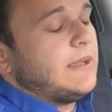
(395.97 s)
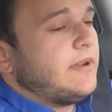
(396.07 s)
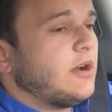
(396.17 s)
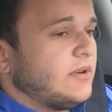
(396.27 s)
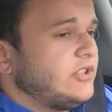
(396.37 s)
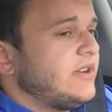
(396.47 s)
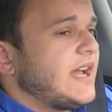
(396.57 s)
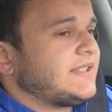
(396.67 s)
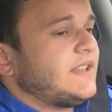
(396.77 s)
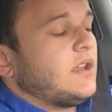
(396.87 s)
Let me know what you
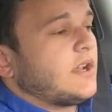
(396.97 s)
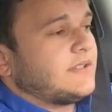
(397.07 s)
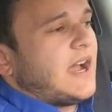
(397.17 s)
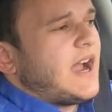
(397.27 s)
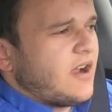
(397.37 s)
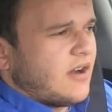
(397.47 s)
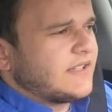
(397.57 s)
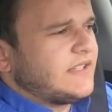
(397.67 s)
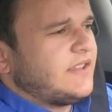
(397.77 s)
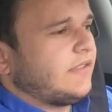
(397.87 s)
guys think, because I
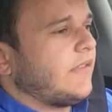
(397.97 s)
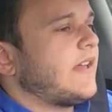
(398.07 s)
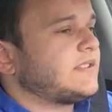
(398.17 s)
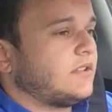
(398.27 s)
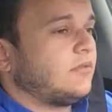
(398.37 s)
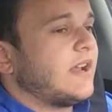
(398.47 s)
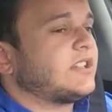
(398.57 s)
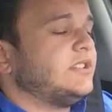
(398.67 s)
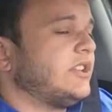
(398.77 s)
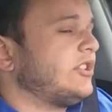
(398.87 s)
honestly think that that's the
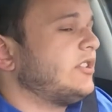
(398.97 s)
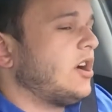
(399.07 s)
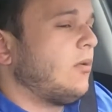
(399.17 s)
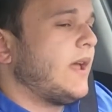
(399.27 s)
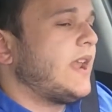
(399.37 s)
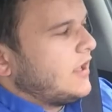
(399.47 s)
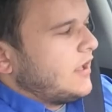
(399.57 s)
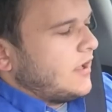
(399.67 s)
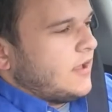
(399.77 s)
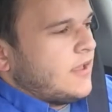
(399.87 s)
direction they should go in.
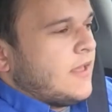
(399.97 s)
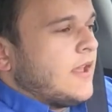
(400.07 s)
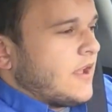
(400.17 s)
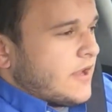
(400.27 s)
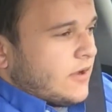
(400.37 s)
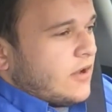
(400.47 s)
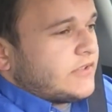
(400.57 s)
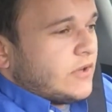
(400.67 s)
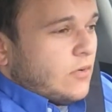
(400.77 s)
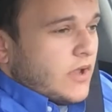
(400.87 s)
It
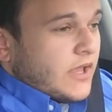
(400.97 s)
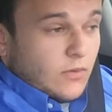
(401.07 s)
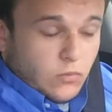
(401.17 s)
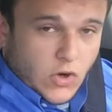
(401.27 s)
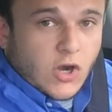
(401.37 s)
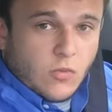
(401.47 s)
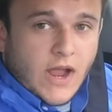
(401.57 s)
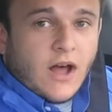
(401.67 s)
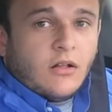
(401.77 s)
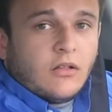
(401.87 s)
could work
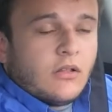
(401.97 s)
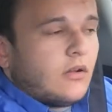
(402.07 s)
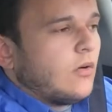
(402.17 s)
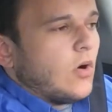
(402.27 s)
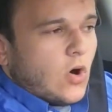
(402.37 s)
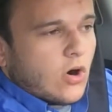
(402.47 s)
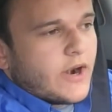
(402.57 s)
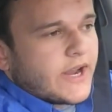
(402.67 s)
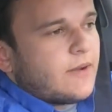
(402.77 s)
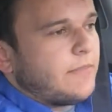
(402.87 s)
well,
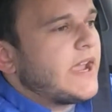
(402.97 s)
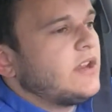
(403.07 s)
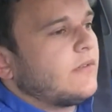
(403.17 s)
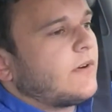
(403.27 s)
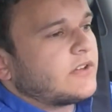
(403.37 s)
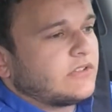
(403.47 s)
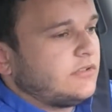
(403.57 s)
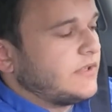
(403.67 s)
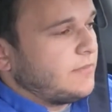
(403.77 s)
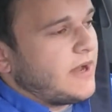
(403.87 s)
or it could bite
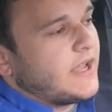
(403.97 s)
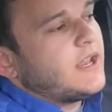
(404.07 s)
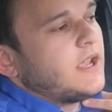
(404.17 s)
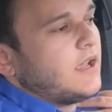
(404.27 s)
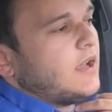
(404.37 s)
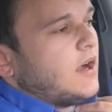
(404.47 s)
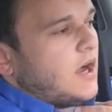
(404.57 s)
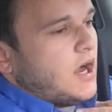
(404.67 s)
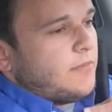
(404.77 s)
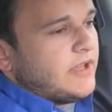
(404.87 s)
Universal in the butt.
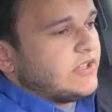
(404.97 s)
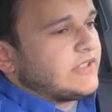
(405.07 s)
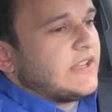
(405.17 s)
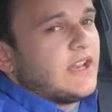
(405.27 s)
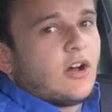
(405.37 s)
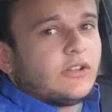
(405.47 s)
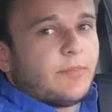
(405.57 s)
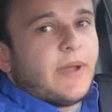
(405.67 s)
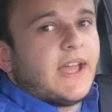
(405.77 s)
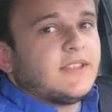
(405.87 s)
It all
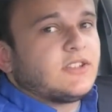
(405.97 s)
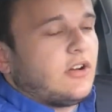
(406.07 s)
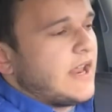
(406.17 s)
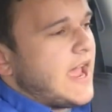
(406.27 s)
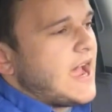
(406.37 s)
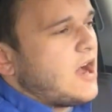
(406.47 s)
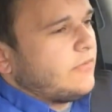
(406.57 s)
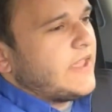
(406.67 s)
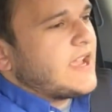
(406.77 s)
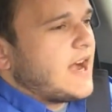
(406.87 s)
depends on
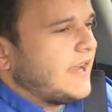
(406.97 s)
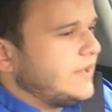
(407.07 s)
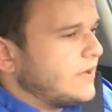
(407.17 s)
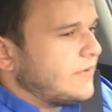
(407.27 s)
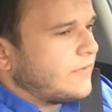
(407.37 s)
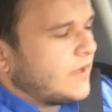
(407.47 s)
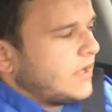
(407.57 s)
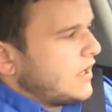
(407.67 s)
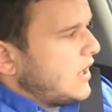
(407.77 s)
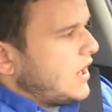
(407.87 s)
how they kind of
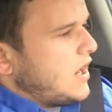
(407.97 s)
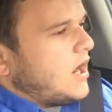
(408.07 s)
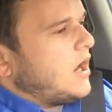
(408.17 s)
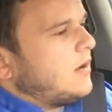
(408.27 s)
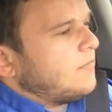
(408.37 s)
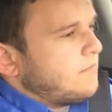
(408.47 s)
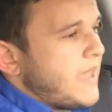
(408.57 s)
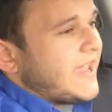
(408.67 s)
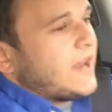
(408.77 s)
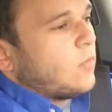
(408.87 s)

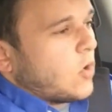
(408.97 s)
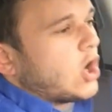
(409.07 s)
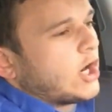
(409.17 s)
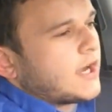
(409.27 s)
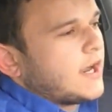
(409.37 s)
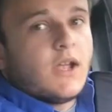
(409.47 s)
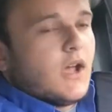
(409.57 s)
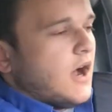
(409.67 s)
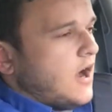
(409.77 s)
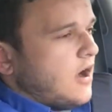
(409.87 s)
make it work.
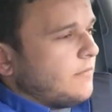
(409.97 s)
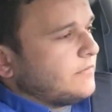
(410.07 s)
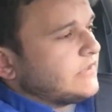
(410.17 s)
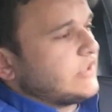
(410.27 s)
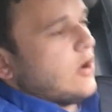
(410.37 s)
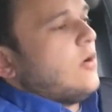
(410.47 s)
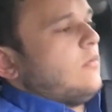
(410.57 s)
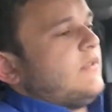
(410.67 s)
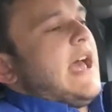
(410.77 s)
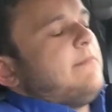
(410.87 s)

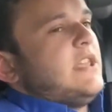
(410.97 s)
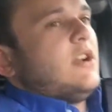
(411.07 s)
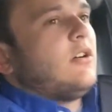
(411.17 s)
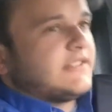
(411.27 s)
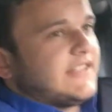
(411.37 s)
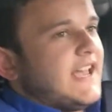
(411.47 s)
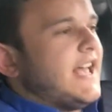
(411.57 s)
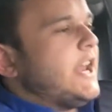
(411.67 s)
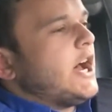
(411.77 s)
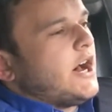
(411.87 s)
So with that being all
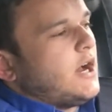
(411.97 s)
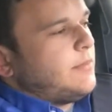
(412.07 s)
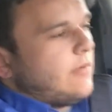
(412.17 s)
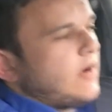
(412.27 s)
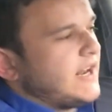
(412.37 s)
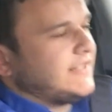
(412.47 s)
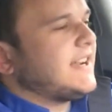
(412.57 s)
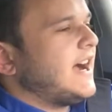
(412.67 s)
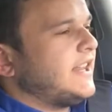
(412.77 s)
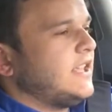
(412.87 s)
said, I wanted to
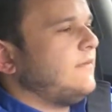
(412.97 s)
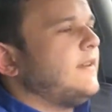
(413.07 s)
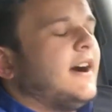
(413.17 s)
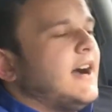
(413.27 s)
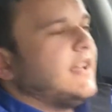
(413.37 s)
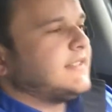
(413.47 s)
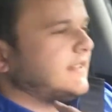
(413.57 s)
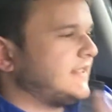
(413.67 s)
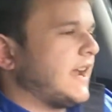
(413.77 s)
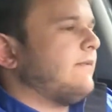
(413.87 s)
kind of give you guys
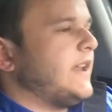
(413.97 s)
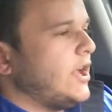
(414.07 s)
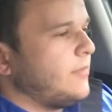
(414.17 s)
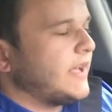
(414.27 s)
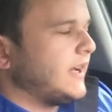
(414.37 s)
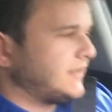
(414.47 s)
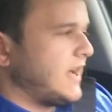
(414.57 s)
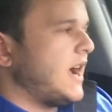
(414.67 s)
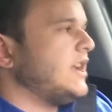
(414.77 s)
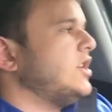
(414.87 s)
a second video because
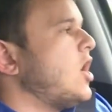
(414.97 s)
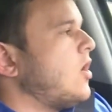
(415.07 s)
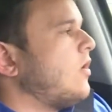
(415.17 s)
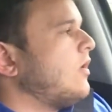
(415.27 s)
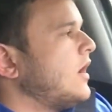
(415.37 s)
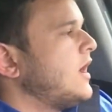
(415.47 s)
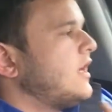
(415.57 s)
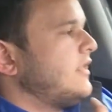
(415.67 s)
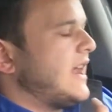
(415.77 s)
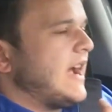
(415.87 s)
I know
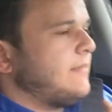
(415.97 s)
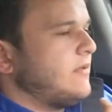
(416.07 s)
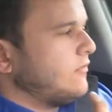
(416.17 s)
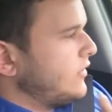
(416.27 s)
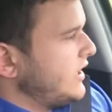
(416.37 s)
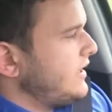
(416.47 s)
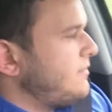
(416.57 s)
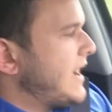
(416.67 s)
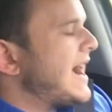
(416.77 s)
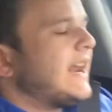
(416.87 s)
that I've been really
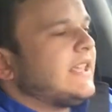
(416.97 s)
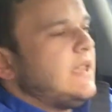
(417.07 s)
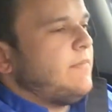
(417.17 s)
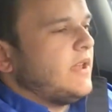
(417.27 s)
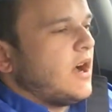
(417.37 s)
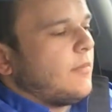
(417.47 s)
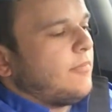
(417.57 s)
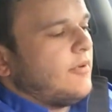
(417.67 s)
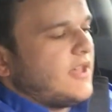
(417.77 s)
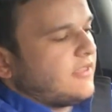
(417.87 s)
bad at keeping
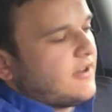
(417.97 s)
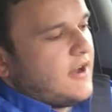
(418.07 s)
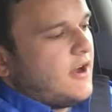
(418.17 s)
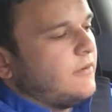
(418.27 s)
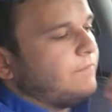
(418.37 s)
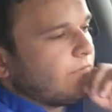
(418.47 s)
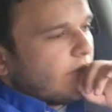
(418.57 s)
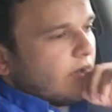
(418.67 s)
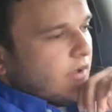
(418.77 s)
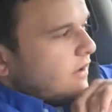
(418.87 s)
up with
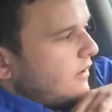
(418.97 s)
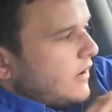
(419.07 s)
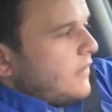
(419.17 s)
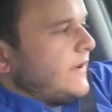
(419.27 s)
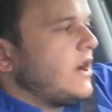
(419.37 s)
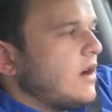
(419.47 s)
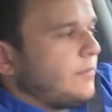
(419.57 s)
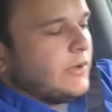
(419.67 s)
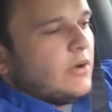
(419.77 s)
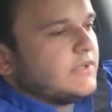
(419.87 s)
video
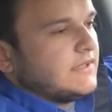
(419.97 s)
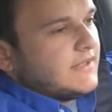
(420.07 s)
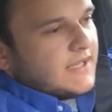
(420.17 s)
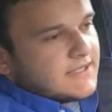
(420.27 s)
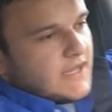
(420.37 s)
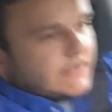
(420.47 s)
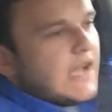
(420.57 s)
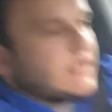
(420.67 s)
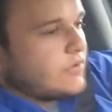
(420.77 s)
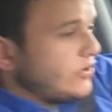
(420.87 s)
uploads and things like
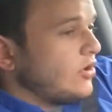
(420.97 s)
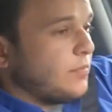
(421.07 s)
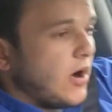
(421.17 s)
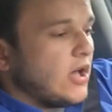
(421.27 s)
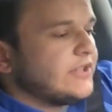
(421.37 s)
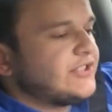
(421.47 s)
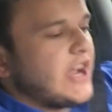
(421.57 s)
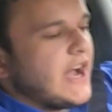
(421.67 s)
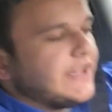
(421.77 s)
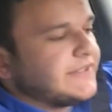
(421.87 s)
that, so I do
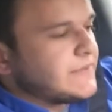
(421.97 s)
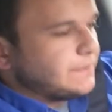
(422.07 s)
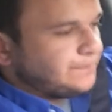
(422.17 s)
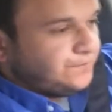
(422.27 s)
apologize.